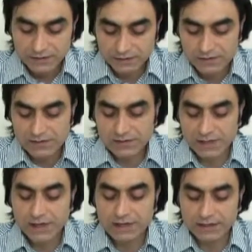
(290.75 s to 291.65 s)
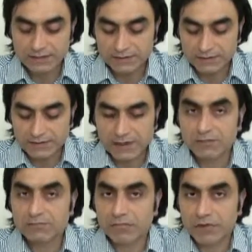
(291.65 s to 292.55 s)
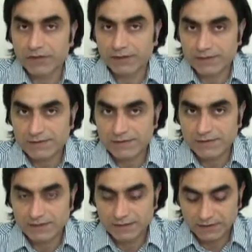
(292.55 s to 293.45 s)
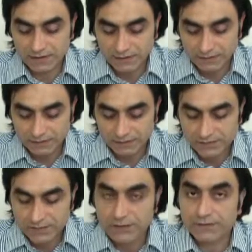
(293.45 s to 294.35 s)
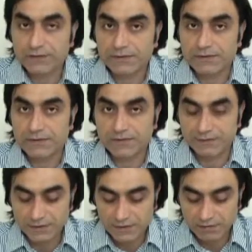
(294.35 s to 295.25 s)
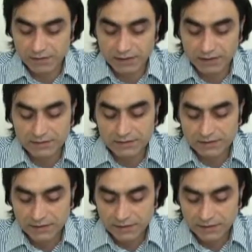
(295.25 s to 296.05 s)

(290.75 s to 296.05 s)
to stay at the same place on the surface of this planet,